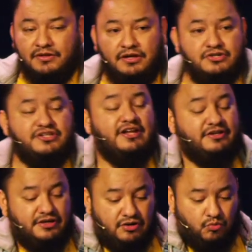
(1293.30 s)
Here's
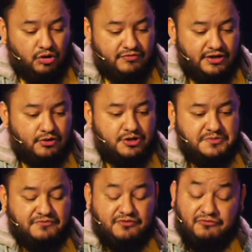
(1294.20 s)
another word of
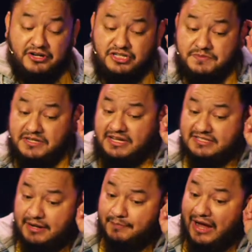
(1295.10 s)
encouragement for friendships.
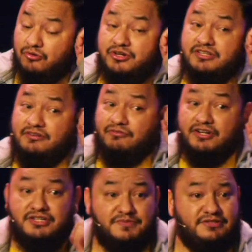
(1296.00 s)
Set boundaries in your
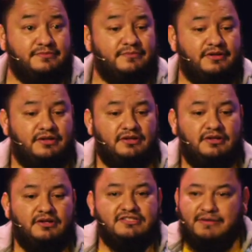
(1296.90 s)
friendships.
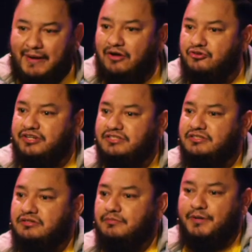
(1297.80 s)
Set boundaries.
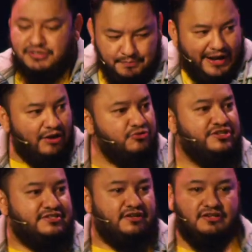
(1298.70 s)
Put some
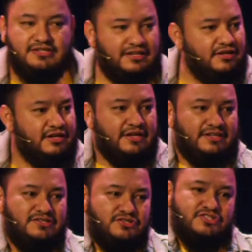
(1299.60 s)
boundaries there. Say, look,
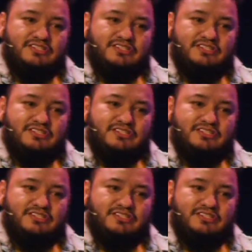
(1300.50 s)
these are just